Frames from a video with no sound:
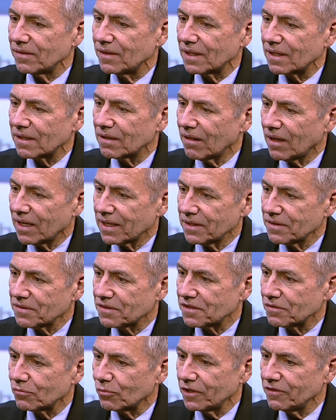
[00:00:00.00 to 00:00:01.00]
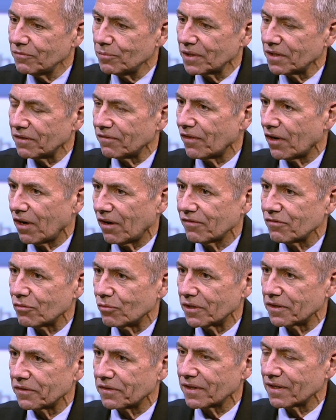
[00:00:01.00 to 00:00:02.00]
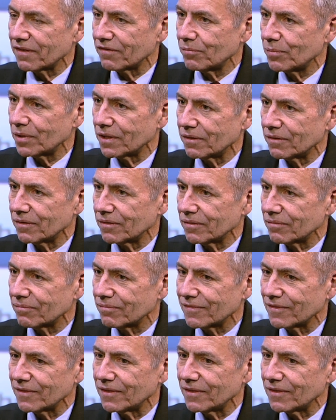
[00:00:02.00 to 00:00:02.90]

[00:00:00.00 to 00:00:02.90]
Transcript: The clients we've been involved with have been